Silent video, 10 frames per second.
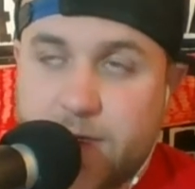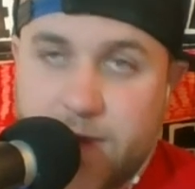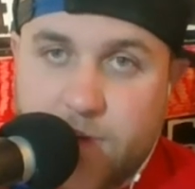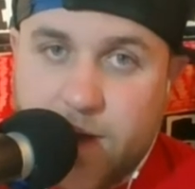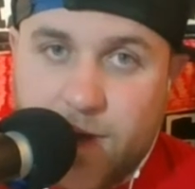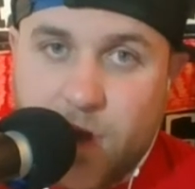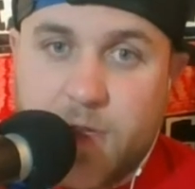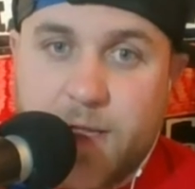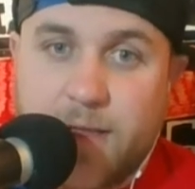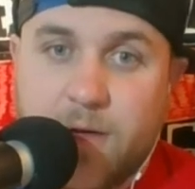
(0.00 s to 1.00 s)
It didn't really
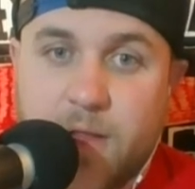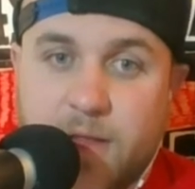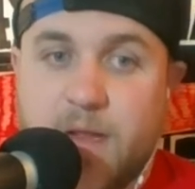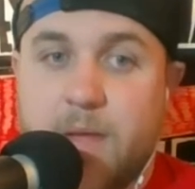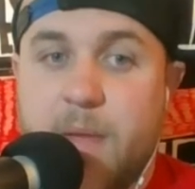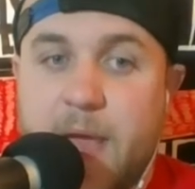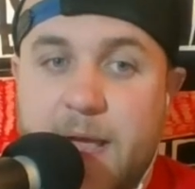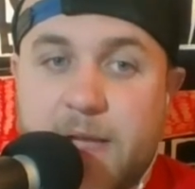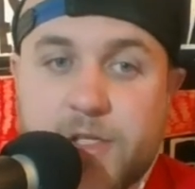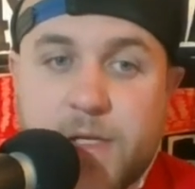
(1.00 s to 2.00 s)
look like they were on the same
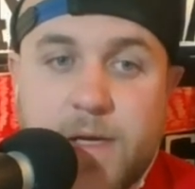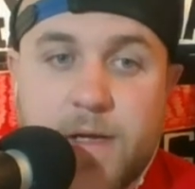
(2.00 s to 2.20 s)
page.